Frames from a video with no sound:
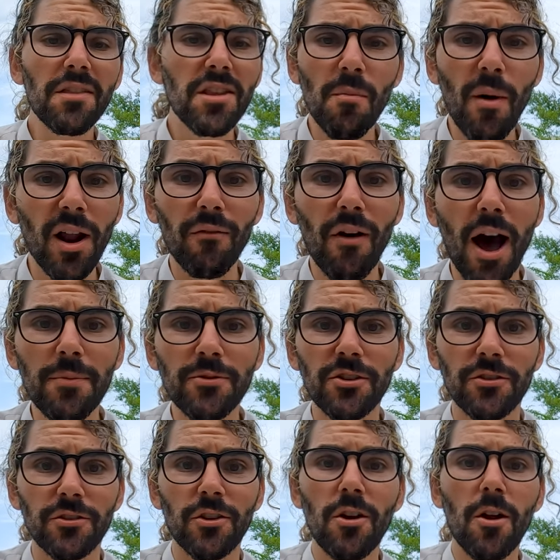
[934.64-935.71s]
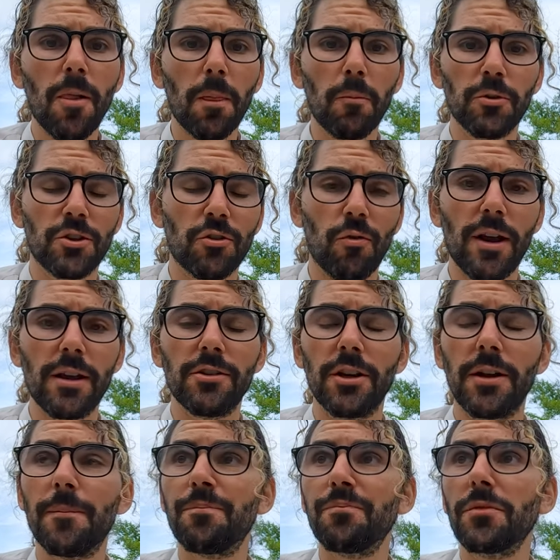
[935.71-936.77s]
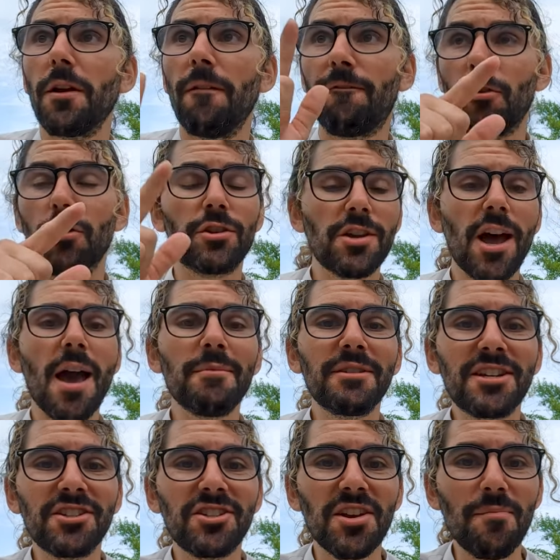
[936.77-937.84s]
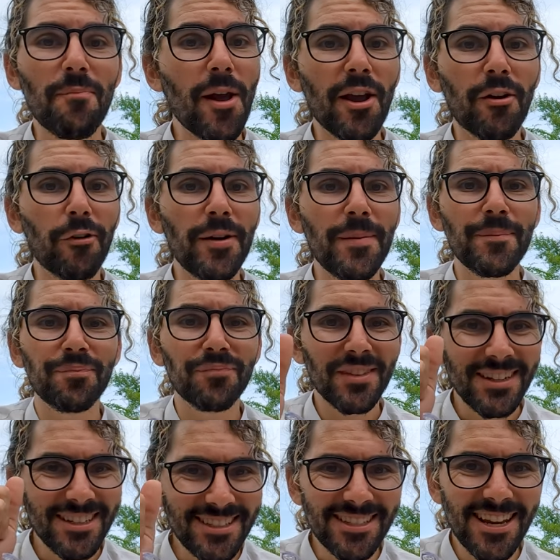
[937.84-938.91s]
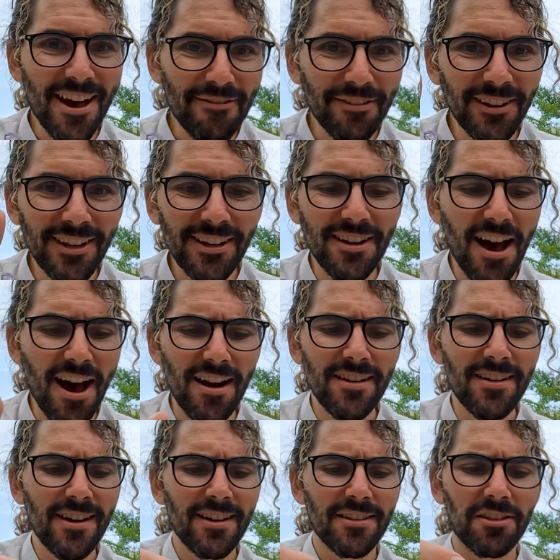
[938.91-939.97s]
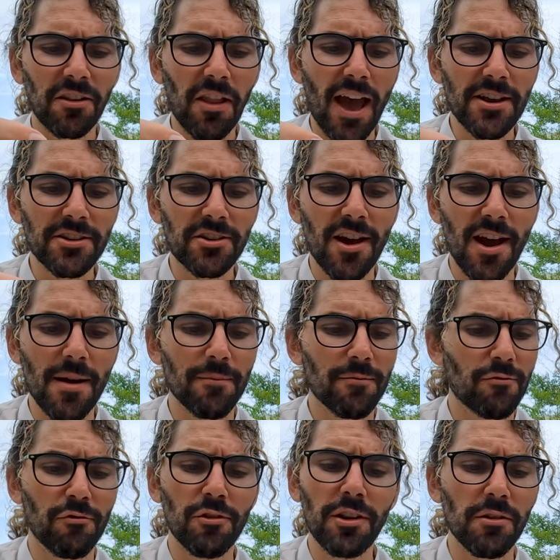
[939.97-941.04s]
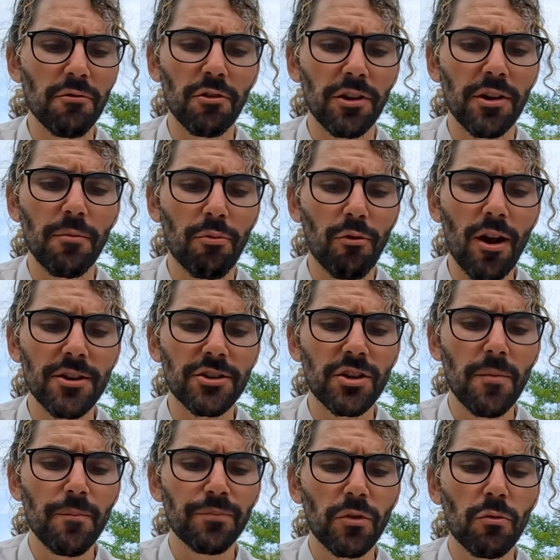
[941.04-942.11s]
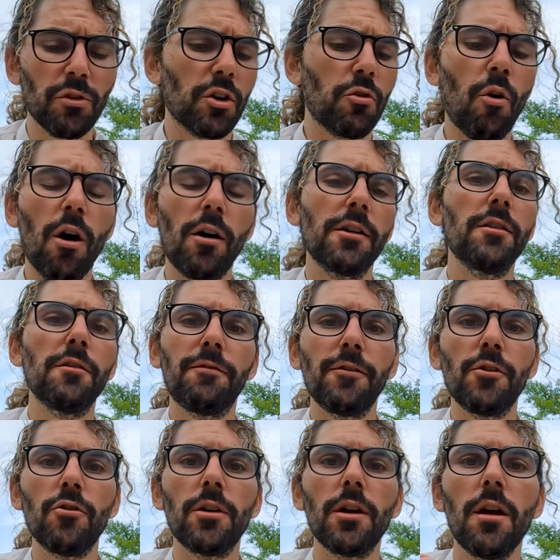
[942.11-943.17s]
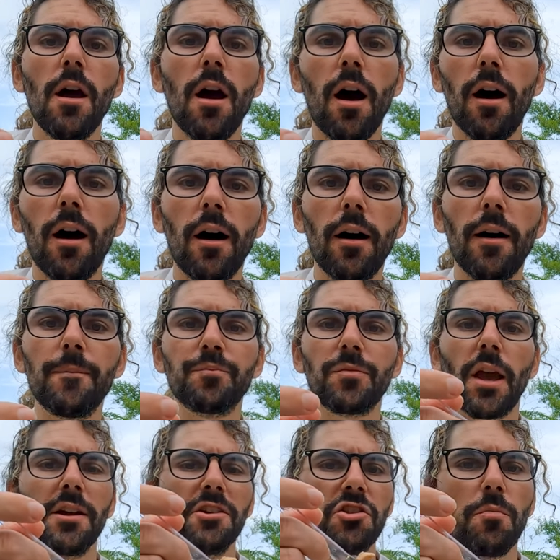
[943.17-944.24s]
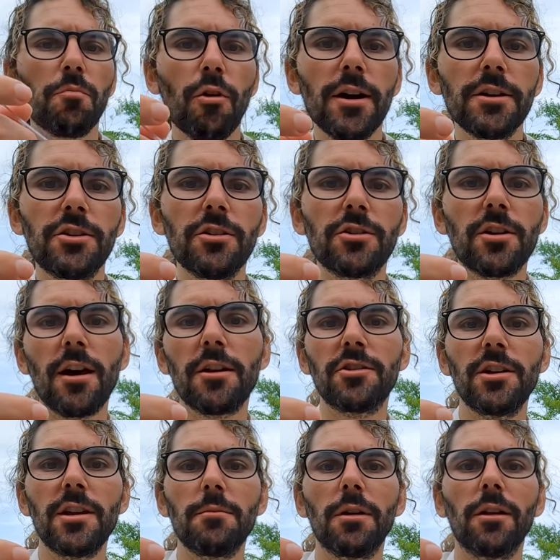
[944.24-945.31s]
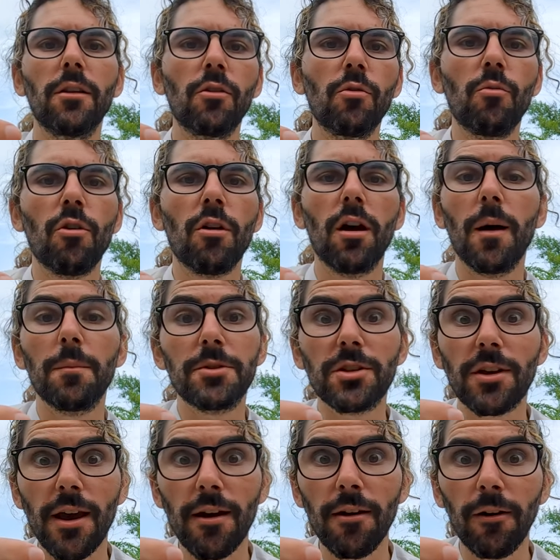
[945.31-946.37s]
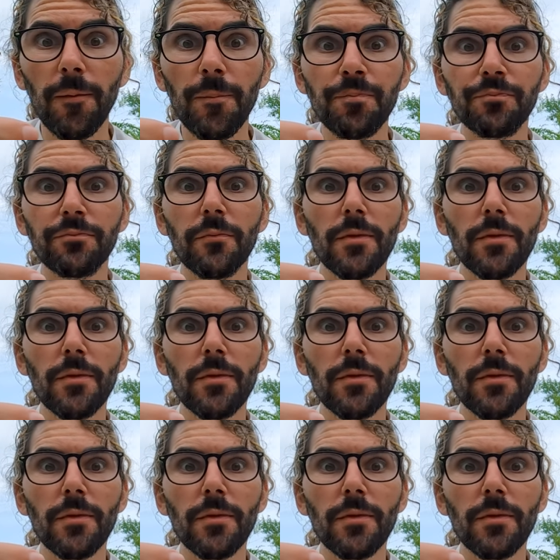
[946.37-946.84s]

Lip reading: The amount of options was crazy. First time at Tehzeeb Bakery, definitely not the last time. Really, really impressed with the quality of the food. I guess the prices kind of seemed a little more upscale